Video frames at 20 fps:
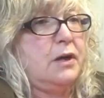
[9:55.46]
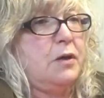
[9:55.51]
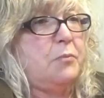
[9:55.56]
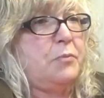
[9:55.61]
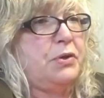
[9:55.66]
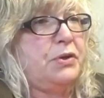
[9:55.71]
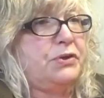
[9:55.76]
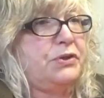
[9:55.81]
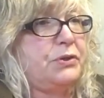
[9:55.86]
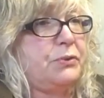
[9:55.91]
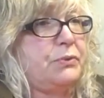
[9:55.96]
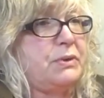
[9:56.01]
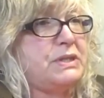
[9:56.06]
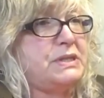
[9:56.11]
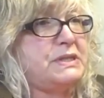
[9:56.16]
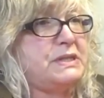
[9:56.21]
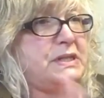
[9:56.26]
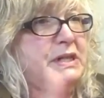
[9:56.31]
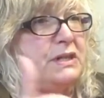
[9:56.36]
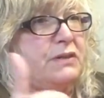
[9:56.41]
put the
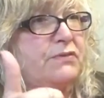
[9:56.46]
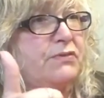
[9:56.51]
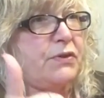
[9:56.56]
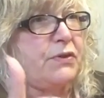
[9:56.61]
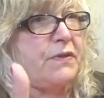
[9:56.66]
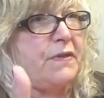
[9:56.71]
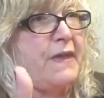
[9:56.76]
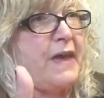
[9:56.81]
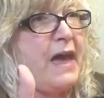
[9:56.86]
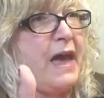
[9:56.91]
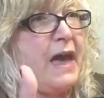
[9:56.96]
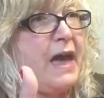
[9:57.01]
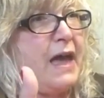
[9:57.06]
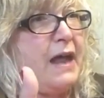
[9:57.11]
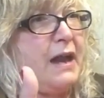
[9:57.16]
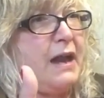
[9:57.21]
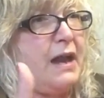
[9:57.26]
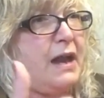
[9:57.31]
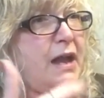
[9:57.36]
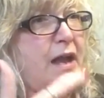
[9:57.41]
receipt for
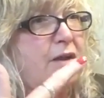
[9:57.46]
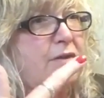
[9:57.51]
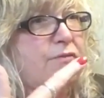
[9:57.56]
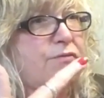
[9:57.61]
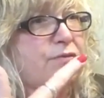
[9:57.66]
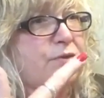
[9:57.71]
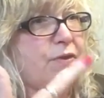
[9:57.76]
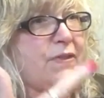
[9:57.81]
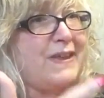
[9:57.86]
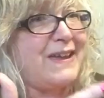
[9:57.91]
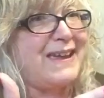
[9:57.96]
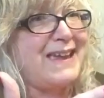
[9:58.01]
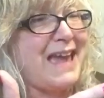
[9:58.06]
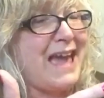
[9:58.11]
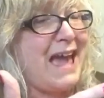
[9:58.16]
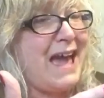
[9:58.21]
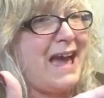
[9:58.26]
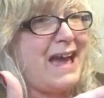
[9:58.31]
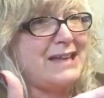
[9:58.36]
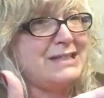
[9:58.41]
that, for the
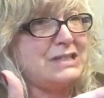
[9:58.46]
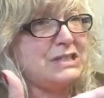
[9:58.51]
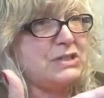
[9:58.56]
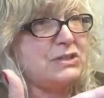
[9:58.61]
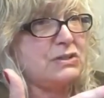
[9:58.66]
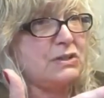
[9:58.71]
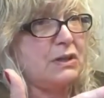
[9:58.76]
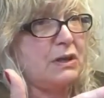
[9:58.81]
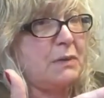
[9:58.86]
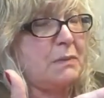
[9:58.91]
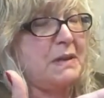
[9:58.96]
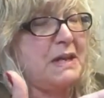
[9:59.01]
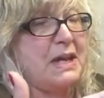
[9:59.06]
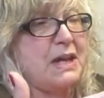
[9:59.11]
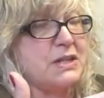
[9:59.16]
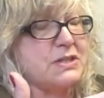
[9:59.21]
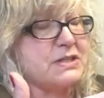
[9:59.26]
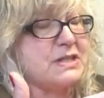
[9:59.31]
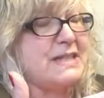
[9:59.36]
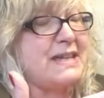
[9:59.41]
gas
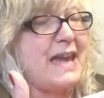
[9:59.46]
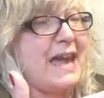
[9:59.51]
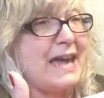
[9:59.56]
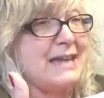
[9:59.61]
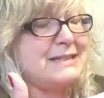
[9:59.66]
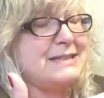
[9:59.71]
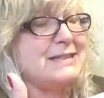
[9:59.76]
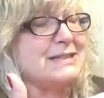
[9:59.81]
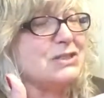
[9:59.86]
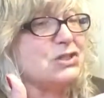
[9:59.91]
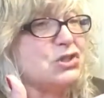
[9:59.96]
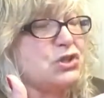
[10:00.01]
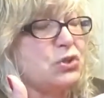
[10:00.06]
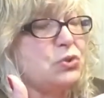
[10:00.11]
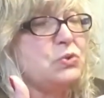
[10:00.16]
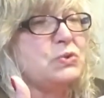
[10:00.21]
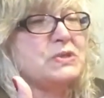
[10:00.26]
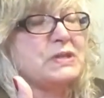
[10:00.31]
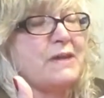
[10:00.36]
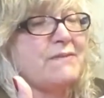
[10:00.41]
because gas is
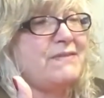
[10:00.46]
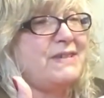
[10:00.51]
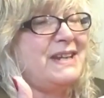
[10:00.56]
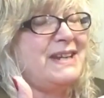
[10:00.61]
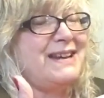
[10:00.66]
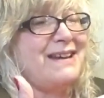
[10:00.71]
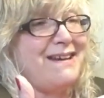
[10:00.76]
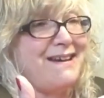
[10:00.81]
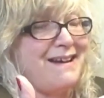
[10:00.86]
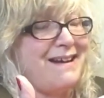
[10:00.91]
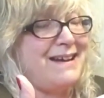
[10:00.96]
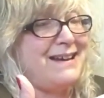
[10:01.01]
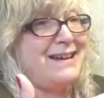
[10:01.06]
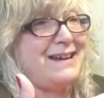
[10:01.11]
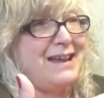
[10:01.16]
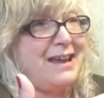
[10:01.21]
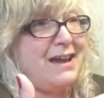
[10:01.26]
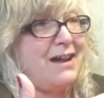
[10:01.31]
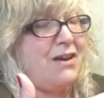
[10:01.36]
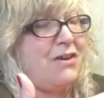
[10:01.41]
$2.79
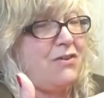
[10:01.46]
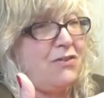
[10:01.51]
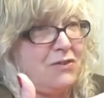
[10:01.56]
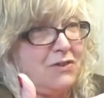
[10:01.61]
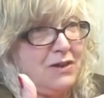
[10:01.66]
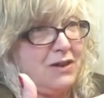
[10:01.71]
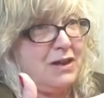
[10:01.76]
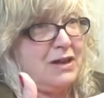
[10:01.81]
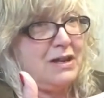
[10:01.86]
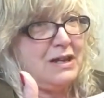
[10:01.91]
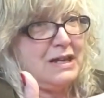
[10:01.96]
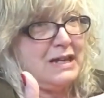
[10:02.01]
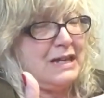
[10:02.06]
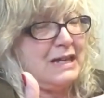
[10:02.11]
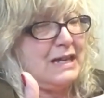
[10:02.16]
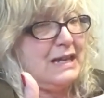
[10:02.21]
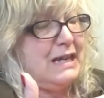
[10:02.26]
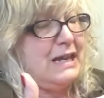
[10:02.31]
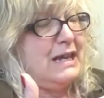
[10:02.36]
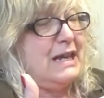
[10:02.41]
now.
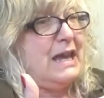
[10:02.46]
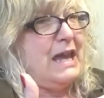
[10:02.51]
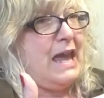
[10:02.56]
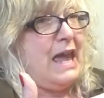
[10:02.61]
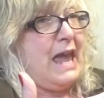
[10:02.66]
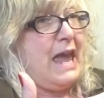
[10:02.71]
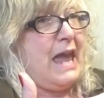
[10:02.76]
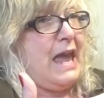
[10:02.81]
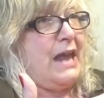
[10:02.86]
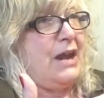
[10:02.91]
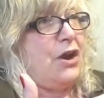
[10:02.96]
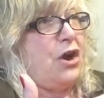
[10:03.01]
And